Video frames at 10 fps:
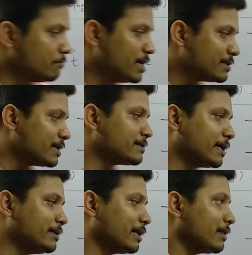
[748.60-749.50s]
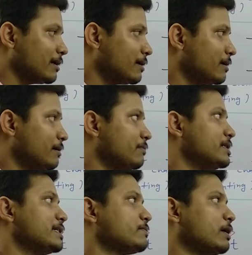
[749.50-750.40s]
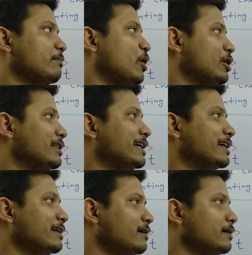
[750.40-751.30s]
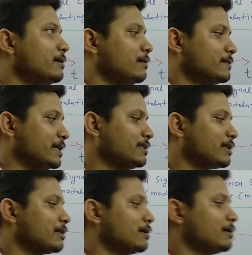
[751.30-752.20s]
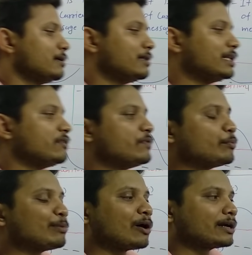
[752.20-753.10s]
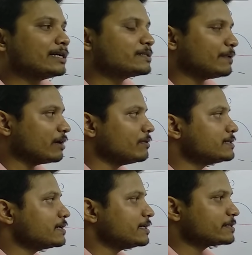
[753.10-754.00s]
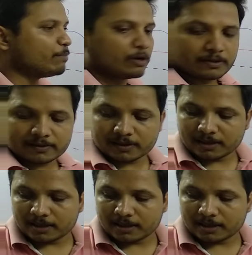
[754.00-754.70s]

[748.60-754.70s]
basic signal which is what modulated signal then if you plot its frequency response